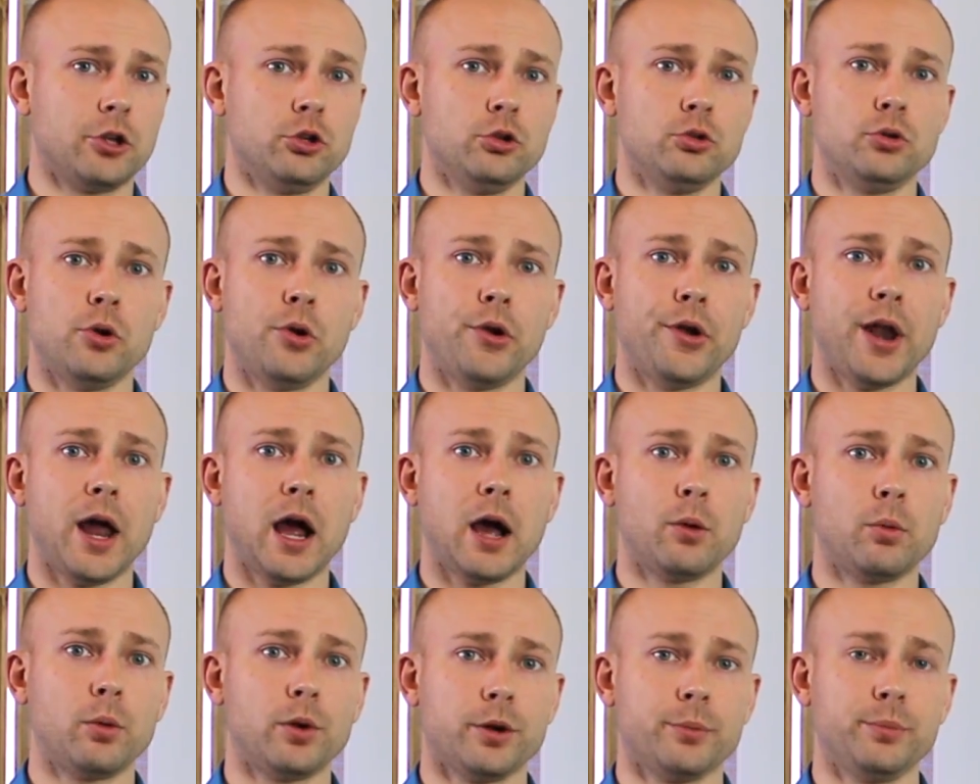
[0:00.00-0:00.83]
you do
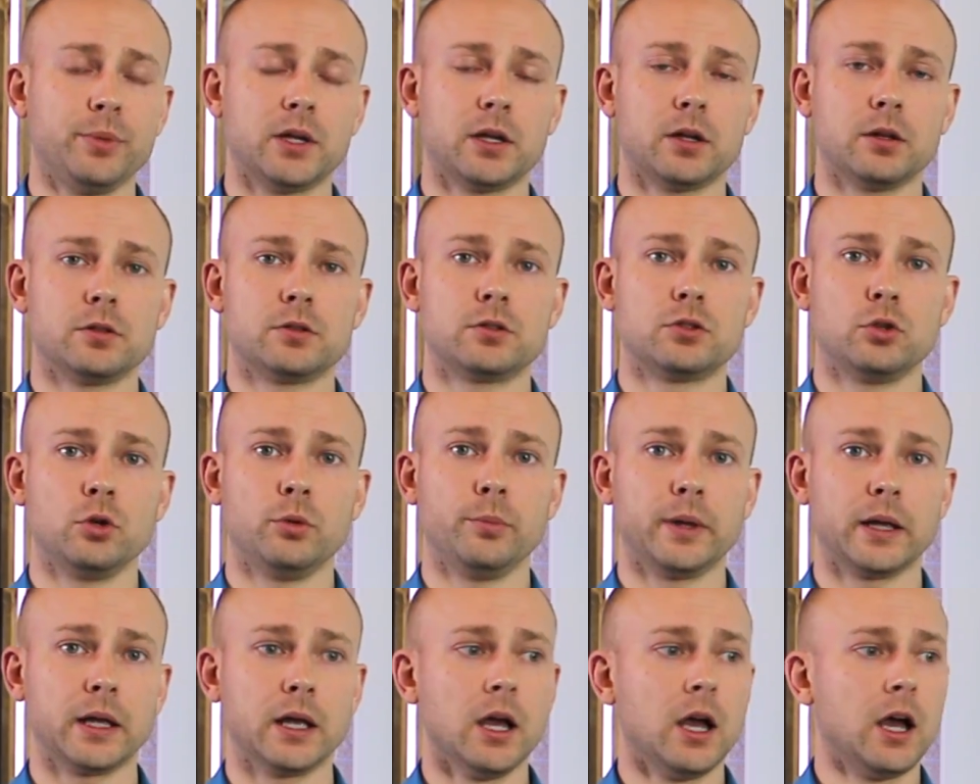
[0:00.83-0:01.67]
not want to be
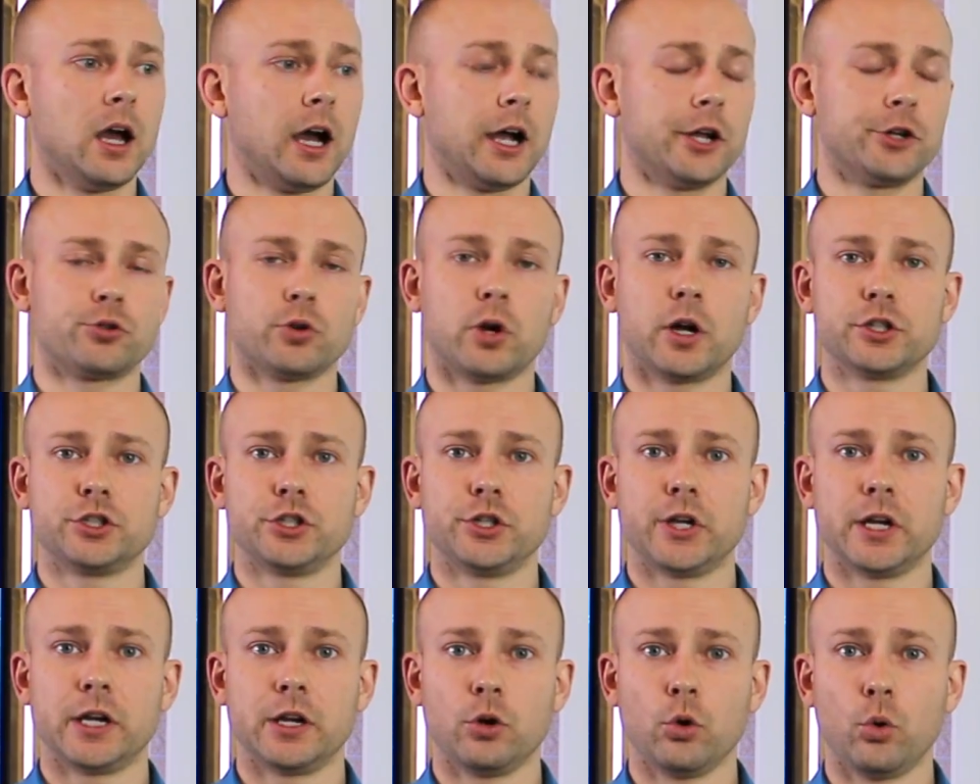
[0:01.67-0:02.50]
consuming
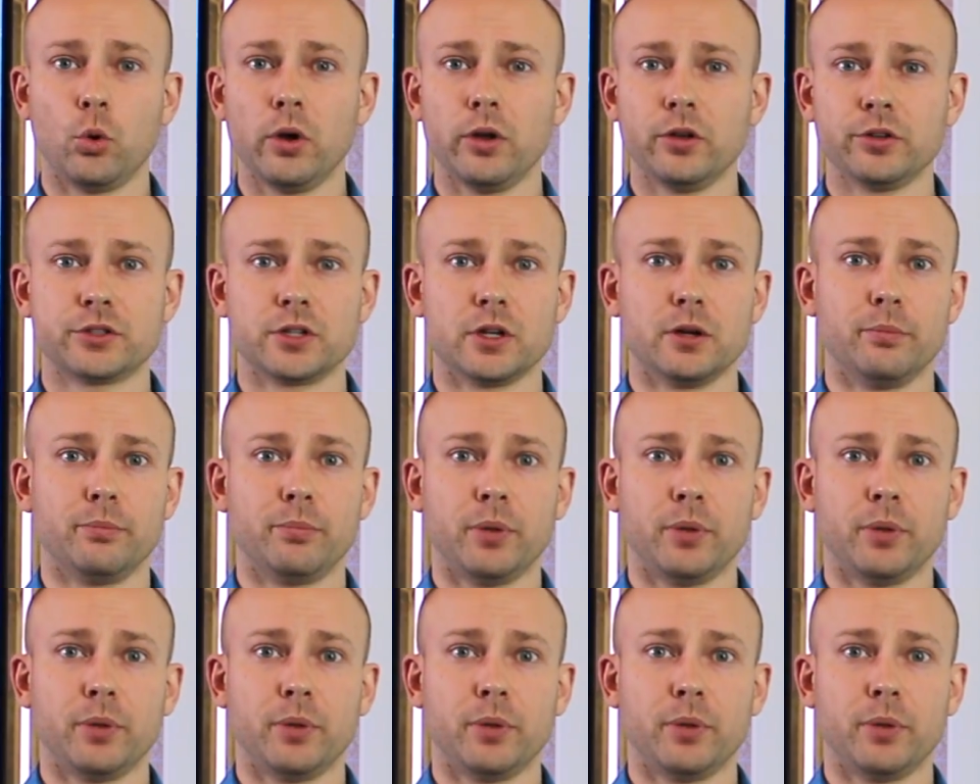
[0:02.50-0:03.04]
hydrogenated oils and a